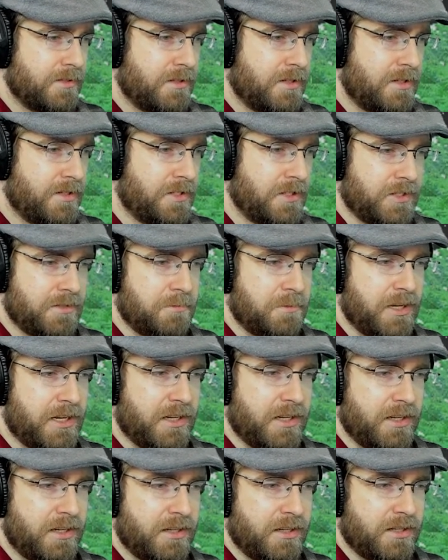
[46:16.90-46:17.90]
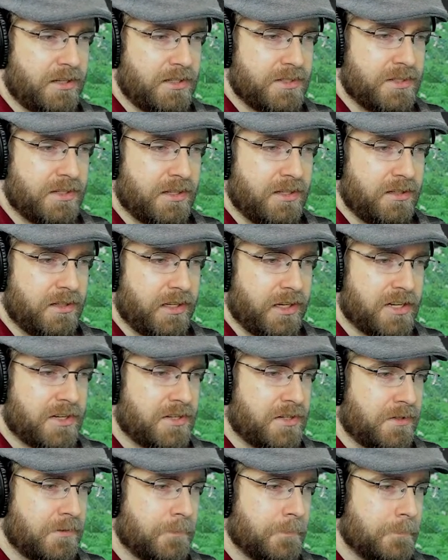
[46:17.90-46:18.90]
She isn't making any hostile
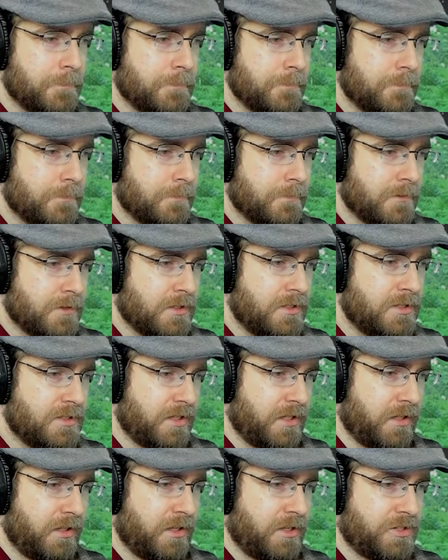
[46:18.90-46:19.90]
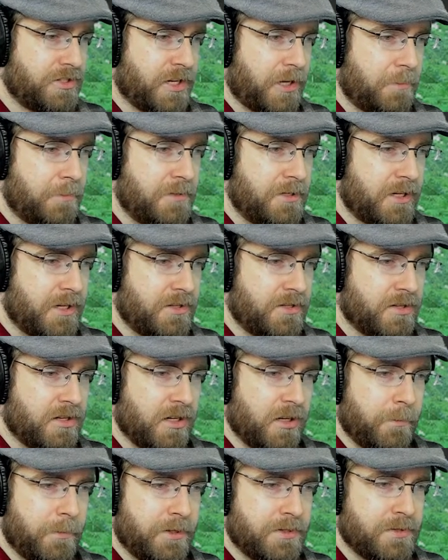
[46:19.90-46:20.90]
action. Slightly ashamed at
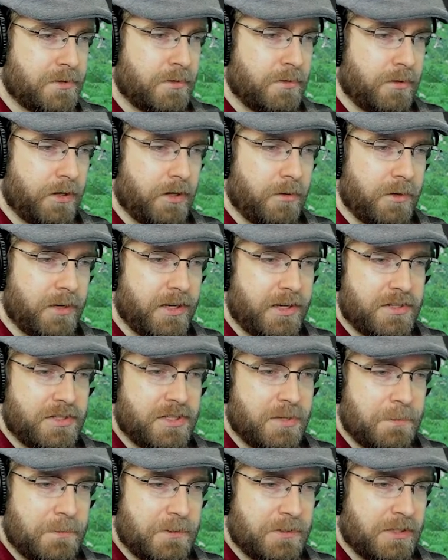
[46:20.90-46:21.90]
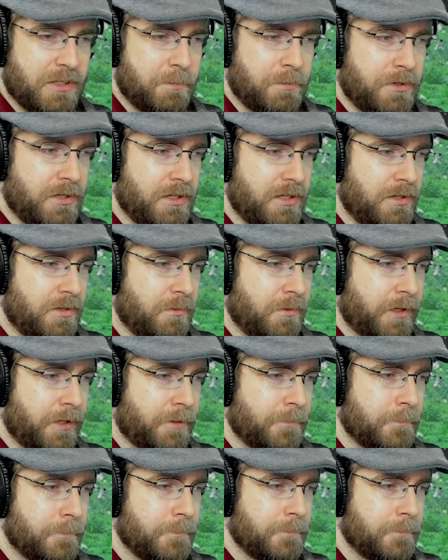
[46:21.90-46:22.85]
drawing my sword right away, I sheepishly put it away.